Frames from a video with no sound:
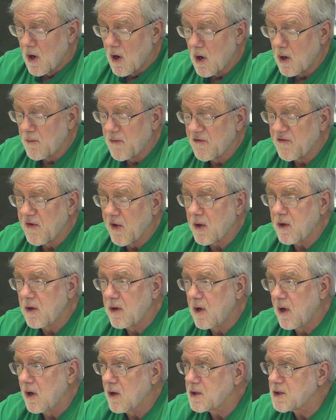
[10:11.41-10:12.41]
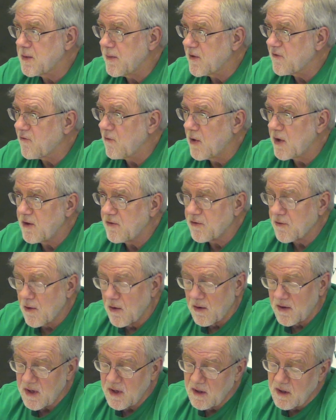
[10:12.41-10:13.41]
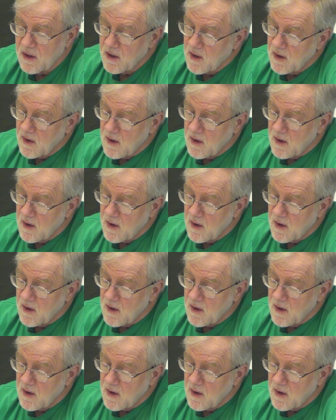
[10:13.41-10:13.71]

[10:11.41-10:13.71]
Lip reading: 100% clean energy by 2030.